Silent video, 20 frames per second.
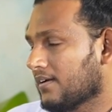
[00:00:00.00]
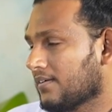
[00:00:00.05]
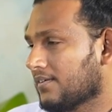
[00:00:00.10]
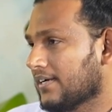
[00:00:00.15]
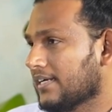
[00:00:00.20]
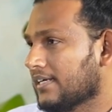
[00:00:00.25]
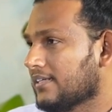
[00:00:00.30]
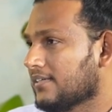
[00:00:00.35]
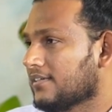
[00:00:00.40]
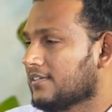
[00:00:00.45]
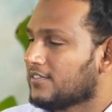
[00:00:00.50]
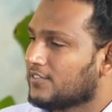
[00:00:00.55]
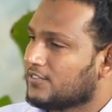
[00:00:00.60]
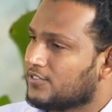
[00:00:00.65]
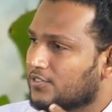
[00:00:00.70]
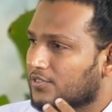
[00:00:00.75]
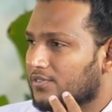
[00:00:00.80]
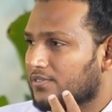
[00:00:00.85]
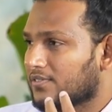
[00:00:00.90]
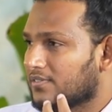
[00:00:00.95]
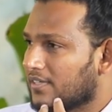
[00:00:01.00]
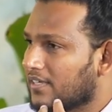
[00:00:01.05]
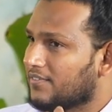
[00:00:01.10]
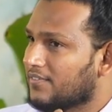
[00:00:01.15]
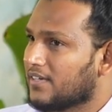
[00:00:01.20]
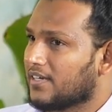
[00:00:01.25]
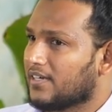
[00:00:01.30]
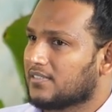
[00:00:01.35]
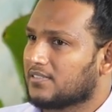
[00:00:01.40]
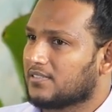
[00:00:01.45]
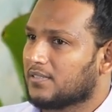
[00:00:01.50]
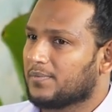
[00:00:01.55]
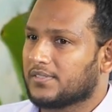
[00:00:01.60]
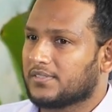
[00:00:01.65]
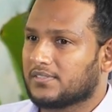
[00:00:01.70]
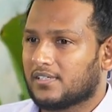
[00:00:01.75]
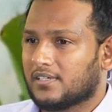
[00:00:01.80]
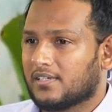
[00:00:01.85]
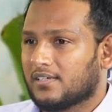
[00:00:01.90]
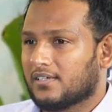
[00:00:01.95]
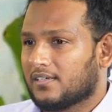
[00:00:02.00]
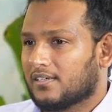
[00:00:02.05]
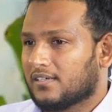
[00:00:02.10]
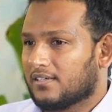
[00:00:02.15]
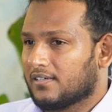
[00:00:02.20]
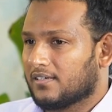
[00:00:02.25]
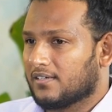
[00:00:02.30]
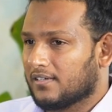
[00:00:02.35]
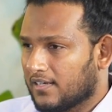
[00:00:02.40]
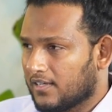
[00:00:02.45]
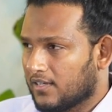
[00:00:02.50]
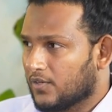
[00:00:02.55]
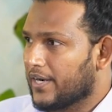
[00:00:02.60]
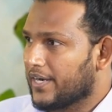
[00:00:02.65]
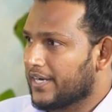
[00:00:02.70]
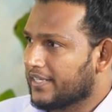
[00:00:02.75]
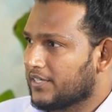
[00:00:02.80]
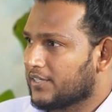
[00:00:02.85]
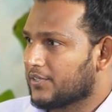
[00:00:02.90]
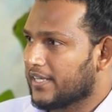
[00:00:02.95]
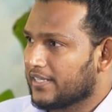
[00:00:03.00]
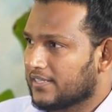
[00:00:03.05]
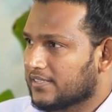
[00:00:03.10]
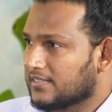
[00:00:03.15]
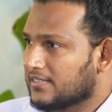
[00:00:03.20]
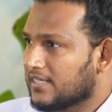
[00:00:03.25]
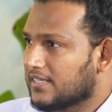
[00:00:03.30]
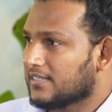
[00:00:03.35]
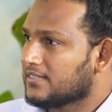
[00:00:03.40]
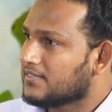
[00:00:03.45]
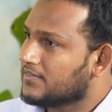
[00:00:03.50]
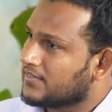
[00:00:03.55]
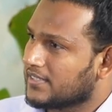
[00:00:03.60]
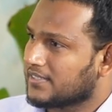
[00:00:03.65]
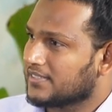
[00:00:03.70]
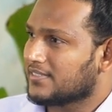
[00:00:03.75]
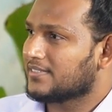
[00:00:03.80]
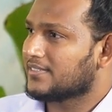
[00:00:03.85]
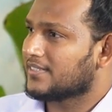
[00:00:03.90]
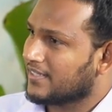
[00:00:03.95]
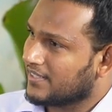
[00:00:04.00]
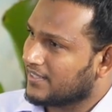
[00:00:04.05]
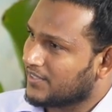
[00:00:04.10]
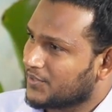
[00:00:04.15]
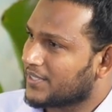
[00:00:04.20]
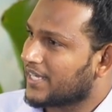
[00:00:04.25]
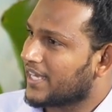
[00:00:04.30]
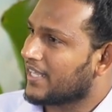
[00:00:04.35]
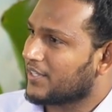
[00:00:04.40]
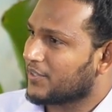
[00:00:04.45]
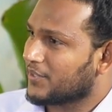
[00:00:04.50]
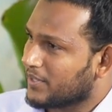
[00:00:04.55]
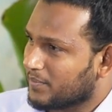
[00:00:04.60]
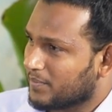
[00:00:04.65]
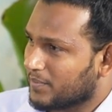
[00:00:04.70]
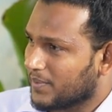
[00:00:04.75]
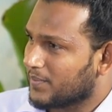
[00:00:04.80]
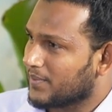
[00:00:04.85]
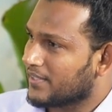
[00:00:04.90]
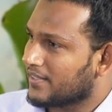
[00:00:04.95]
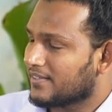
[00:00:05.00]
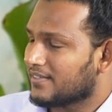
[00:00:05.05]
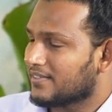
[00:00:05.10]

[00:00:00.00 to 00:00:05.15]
Right? So if the customer is, hello, I need to get this done, versus hello, can you help me with?